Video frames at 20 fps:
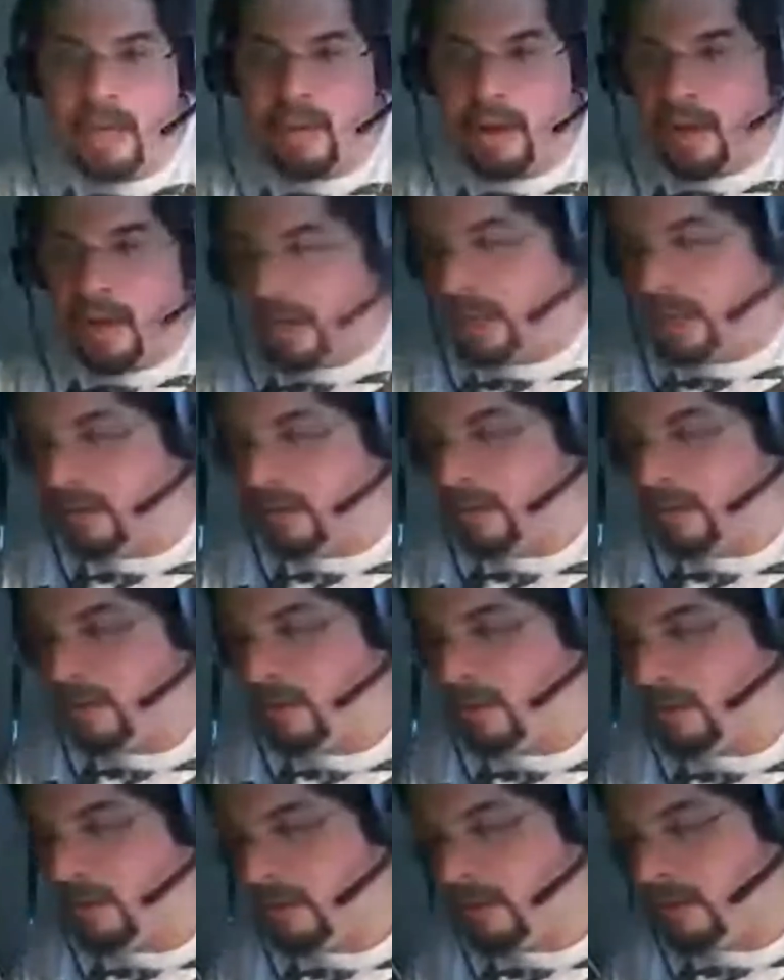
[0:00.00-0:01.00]
on it.
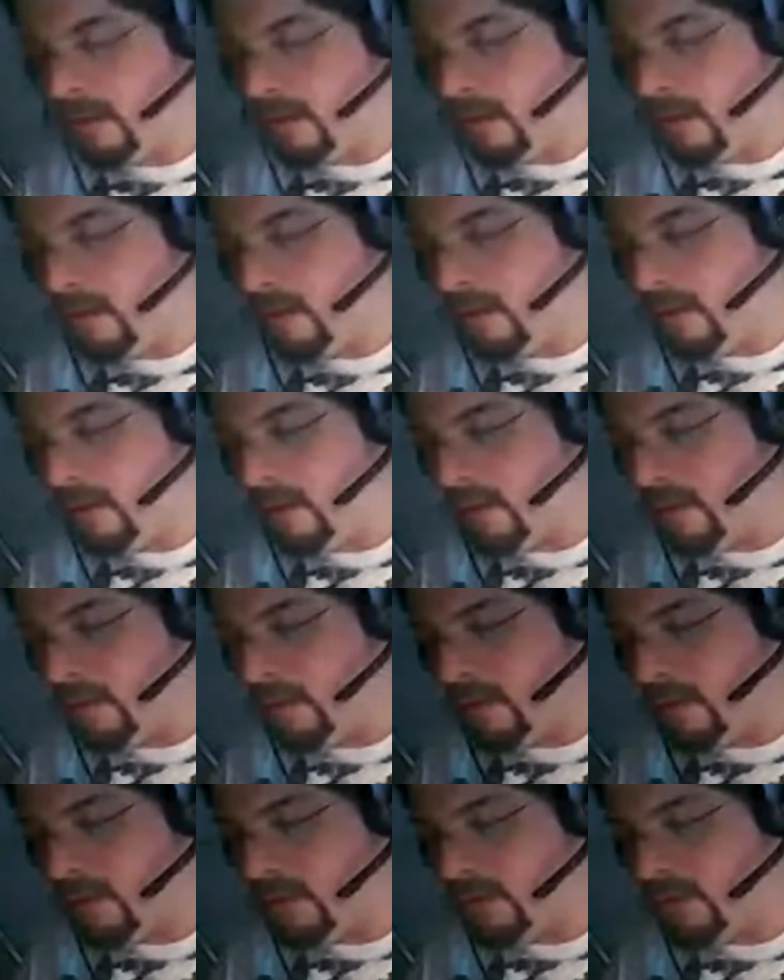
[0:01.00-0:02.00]

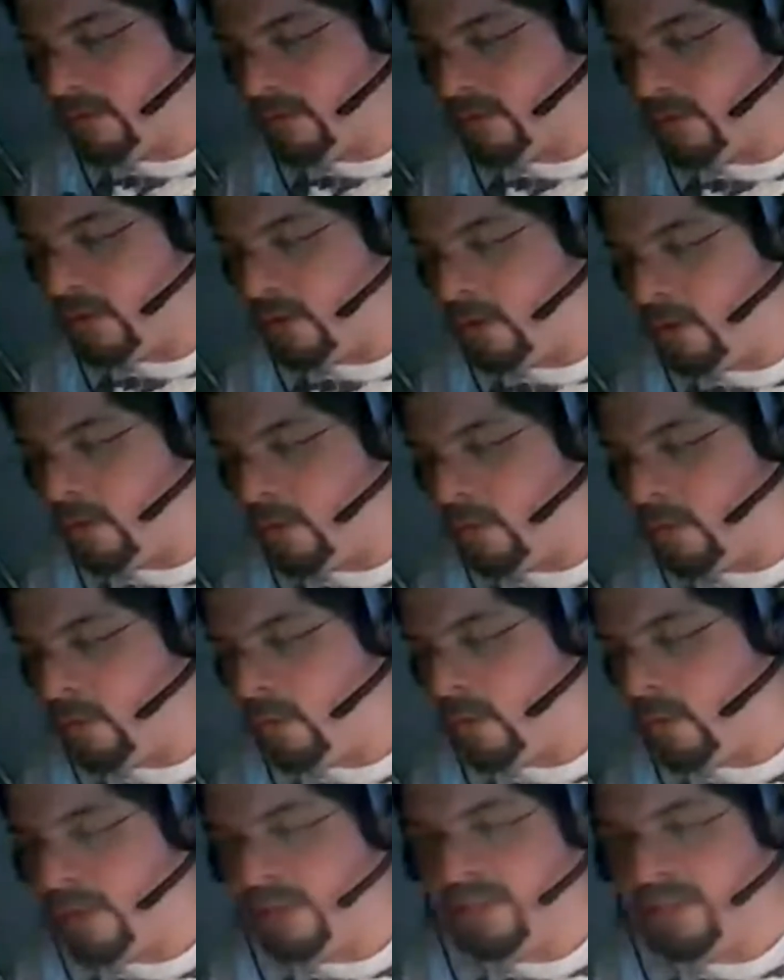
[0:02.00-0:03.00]

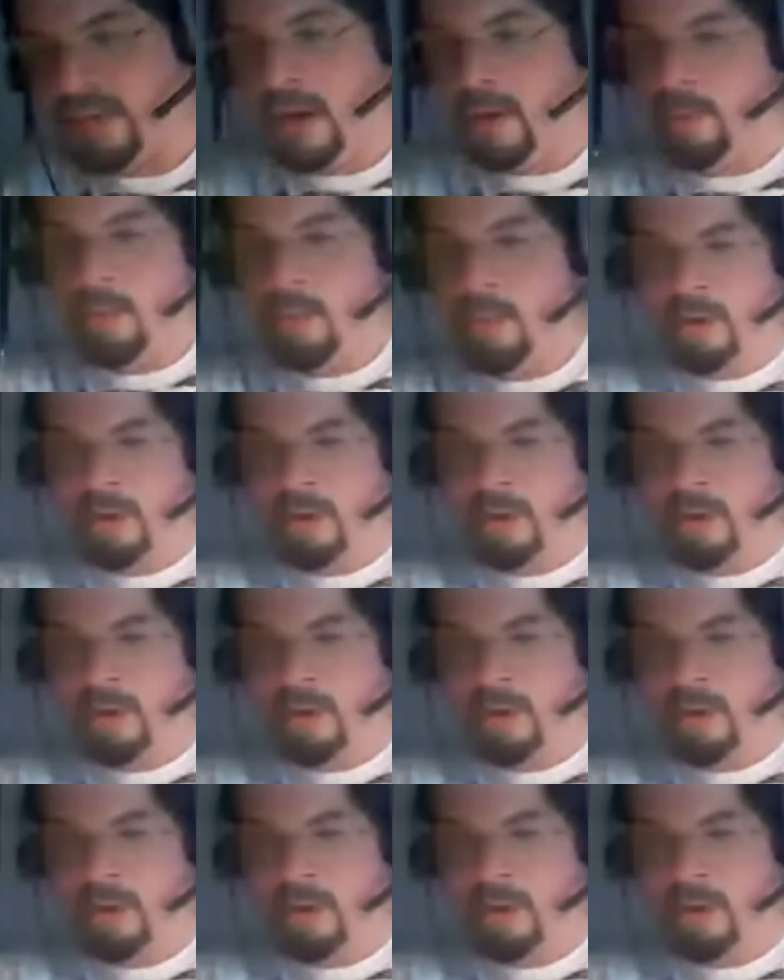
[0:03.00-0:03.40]
So his armor,